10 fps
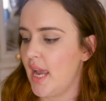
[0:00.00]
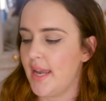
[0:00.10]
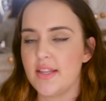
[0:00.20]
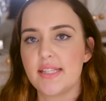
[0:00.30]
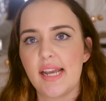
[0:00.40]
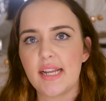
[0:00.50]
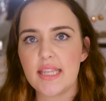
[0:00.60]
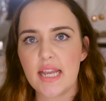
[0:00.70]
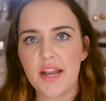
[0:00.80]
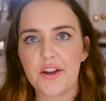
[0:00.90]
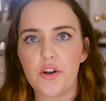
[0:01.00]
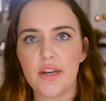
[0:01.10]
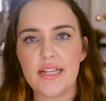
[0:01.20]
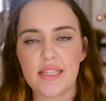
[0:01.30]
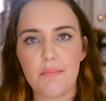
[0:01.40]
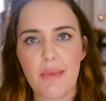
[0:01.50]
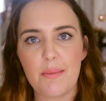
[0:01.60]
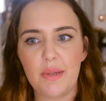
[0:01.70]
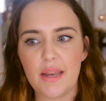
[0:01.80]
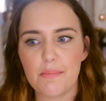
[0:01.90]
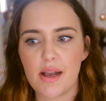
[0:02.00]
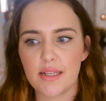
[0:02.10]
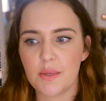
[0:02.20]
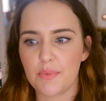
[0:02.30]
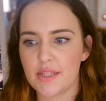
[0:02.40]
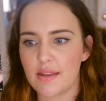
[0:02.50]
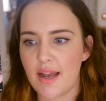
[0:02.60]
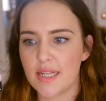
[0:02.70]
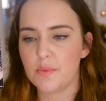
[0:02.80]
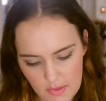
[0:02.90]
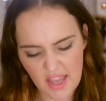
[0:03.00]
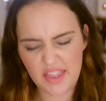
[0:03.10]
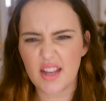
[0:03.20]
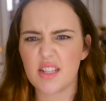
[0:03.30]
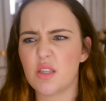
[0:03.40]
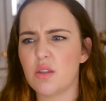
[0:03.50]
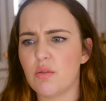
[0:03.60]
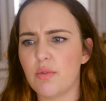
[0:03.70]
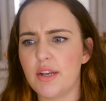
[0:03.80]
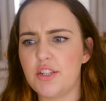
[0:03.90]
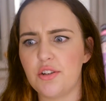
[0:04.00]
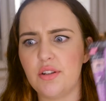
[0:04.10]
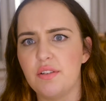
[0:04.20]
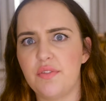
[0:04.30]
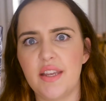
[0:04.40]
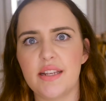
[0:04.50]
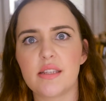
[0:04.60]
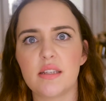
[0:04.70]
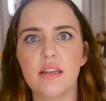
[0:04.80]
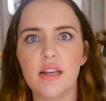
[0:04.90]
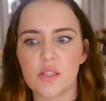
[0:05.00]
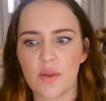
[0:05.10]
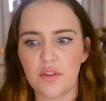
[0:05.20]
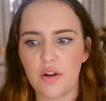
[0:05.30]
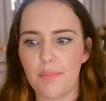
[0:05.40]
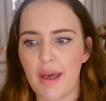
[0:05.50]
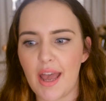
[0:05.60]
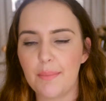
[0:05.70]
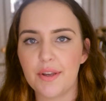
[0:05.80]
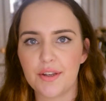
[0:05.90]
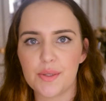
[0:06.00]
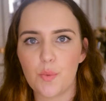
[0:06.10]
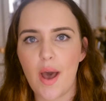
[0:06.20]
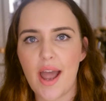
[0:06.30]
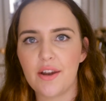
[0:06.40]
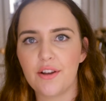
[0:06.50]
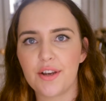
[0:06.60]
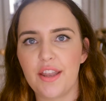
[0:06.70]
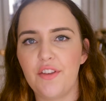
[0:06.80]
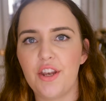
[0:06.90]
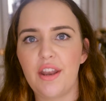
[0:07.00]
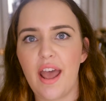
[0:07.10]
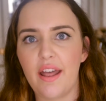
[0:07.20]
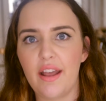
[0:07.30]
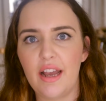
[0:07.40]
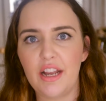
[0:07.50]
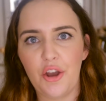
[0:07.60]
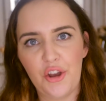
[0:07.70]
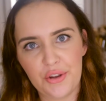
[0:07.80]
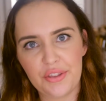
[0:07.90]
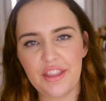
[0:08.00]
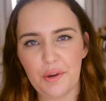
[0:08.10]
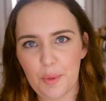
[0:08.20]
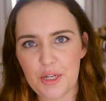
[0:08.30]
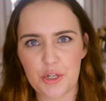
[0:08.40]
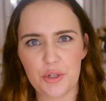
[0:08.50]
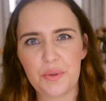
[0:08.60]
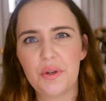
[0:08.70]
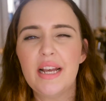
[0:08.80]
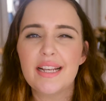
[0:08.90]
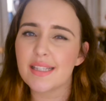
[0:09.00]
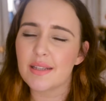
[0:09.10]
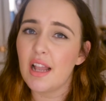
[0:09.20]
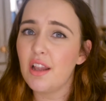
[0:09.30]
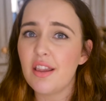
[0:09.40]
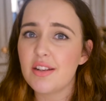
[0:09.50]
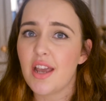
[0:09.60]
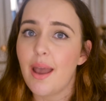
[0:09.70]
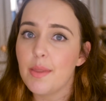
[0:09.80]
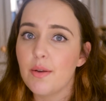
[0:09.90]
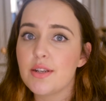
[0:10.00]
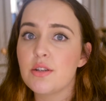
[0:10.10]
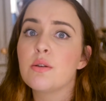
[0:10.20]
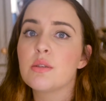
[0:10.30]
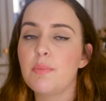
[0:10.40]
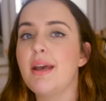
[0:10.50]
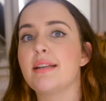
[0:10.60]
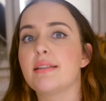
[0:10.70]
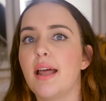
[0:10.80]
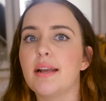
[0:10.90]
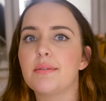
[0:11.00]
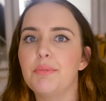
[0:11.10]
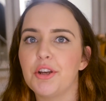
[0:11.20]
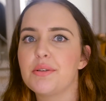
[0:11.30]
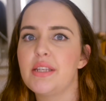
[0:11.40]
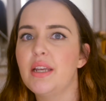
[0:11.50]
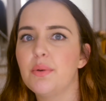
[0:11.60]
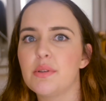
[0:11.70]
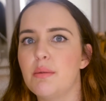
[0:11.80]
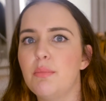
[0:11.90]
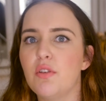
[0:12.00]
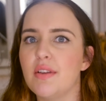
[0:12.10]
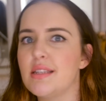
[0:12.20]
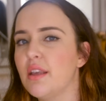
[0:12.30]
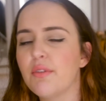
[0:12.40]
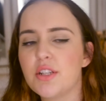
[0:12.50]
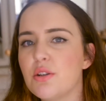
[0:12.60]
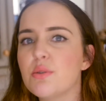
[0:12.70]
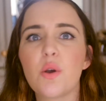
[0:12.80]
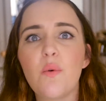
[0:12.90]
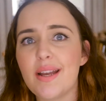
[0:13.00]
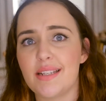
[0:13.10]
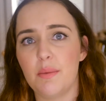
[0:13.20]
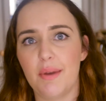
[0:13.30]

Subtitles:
And the second thing I got is the Maybelline Master Precise. I think it's the original of this. So I thought I'd buy it because why not give it a go, the original. A lot of the time the originals are best, like, you know, sequels in movies. The original's always the